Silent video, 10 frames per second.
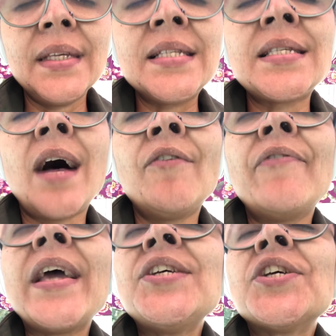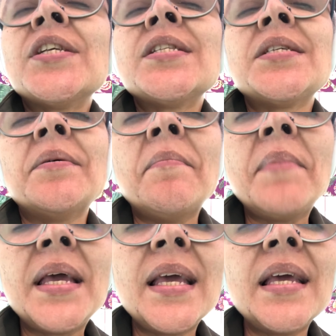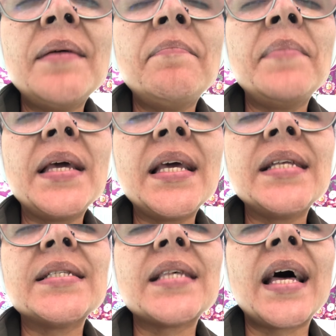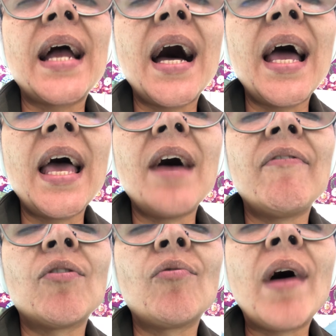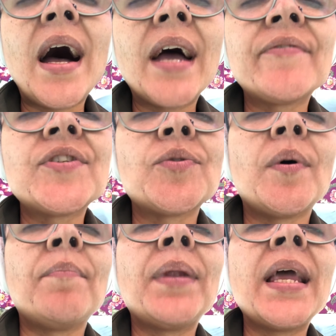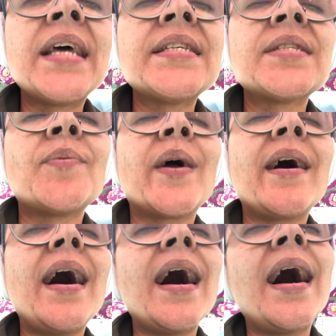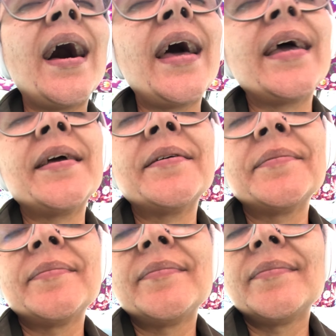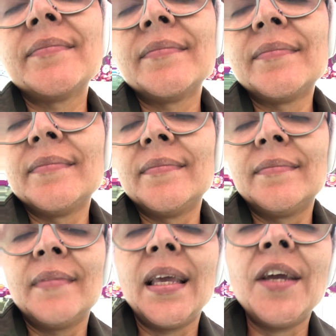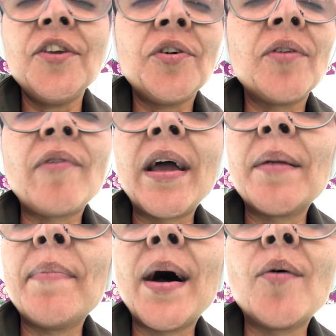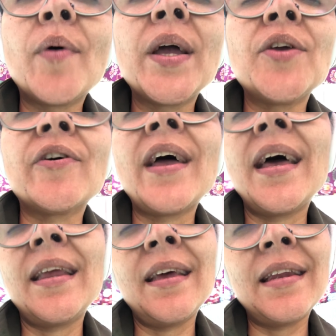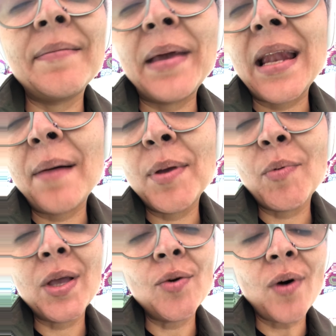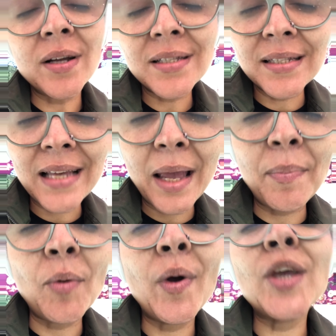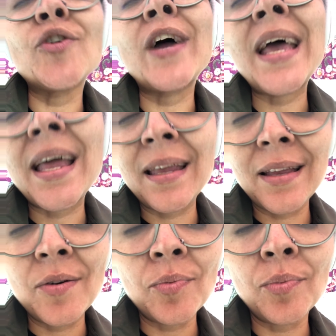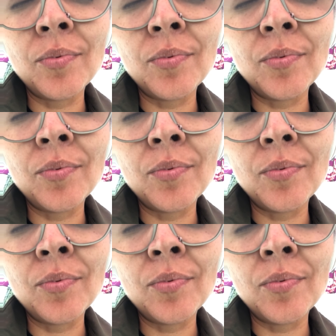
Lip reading: salvation to me means that I have arrived to a place where I, here you can write about where you're headed. It may not be where you are today, but where you're headed,